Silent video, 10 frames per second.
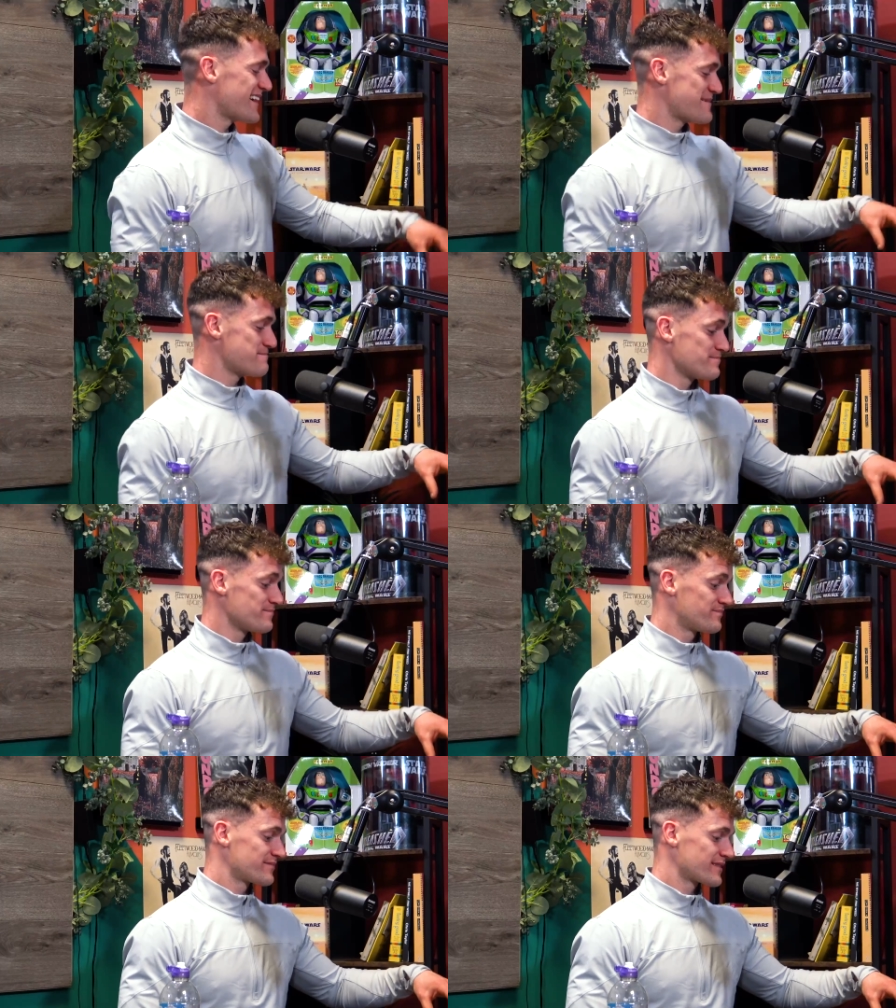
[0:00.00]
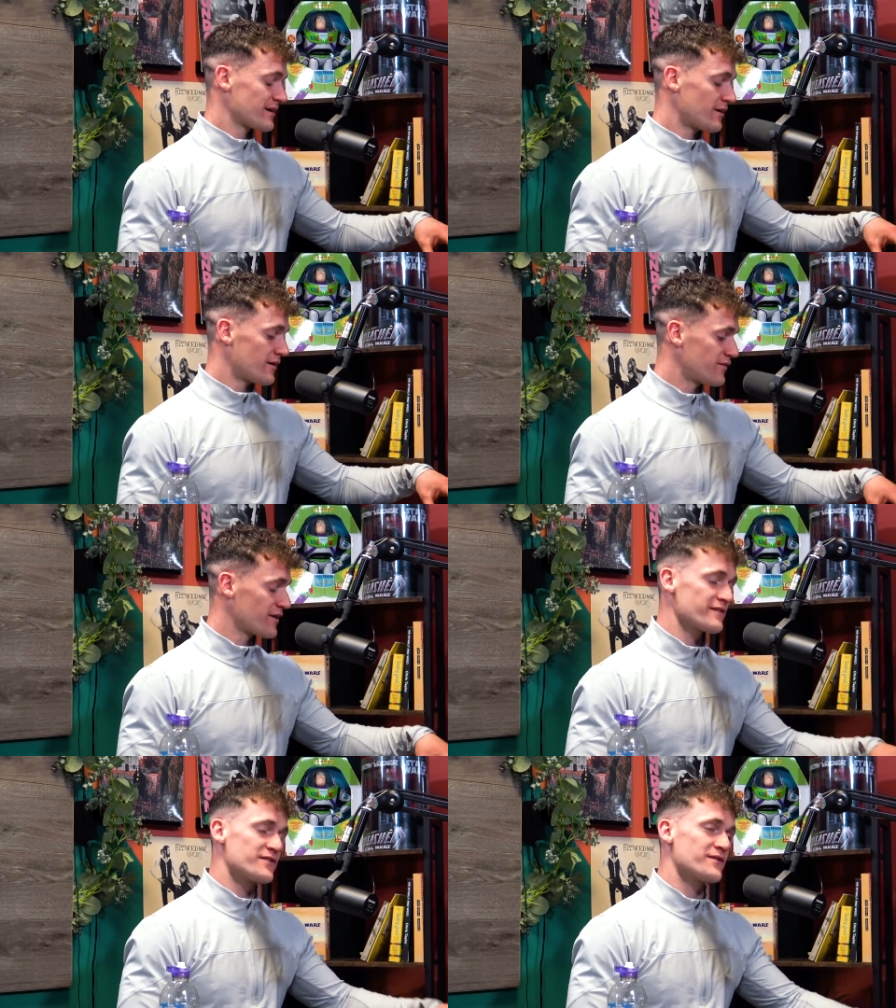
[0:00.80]
Um, oh fuck!
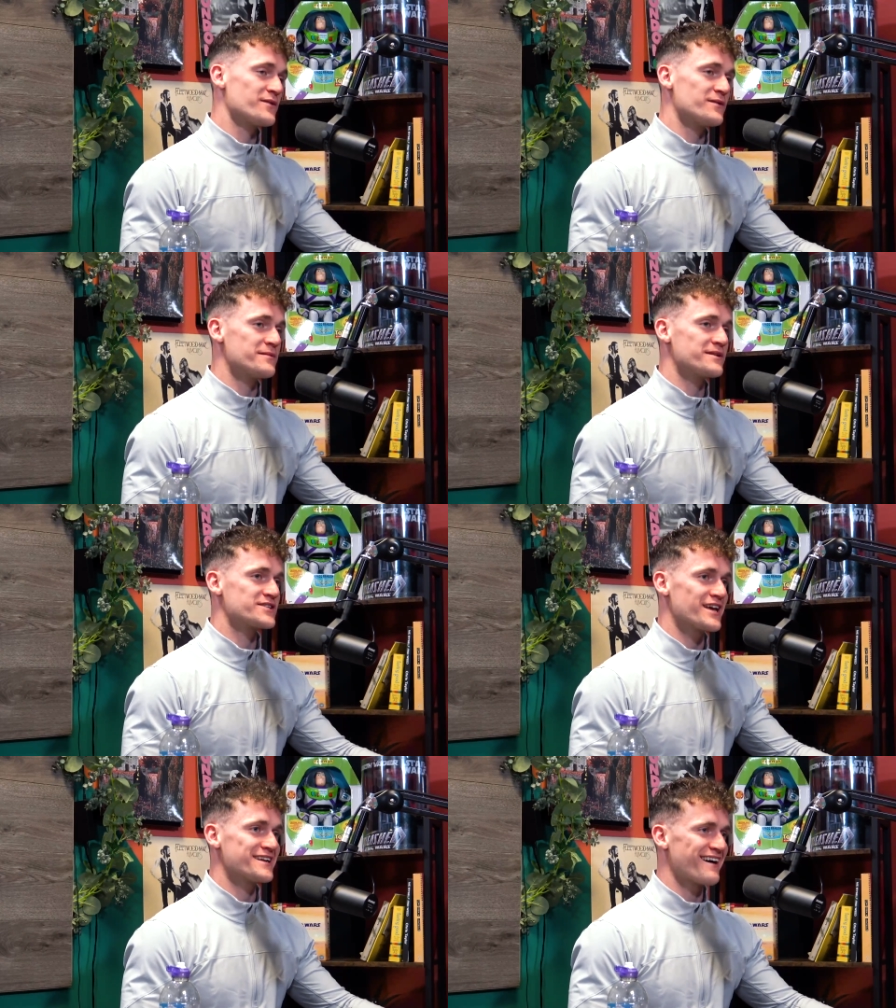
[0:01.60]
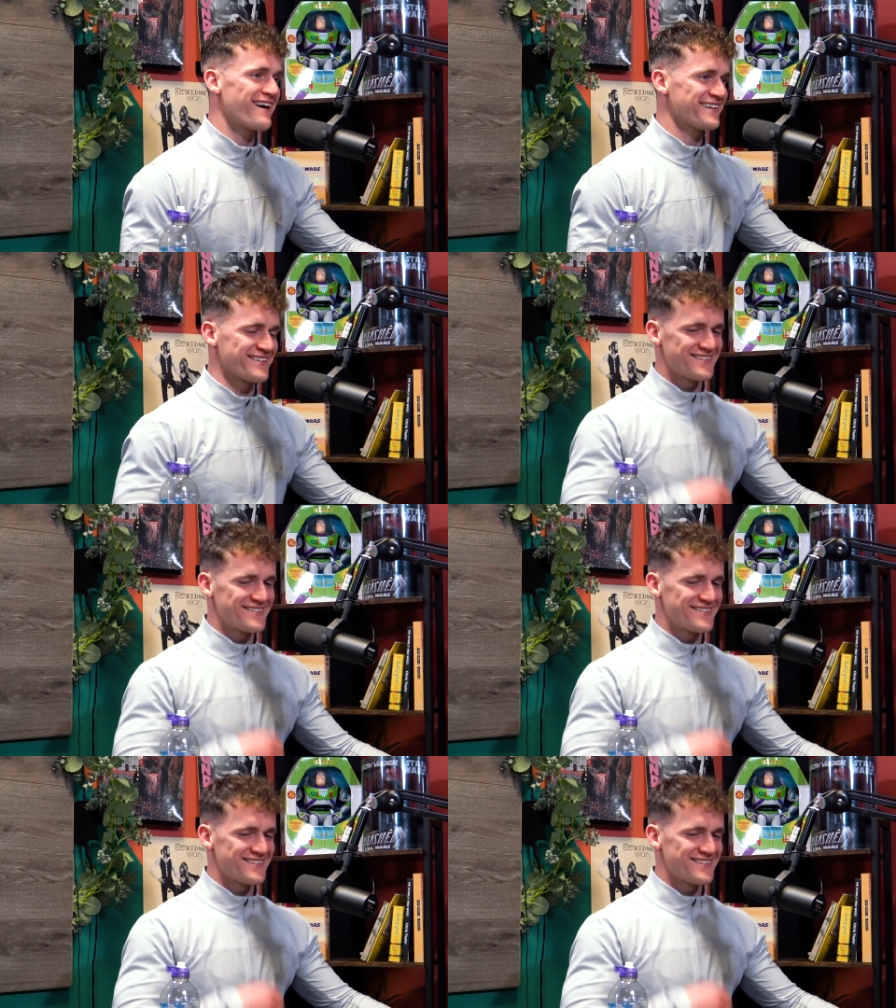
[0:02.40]
I've ruined my train of thought now.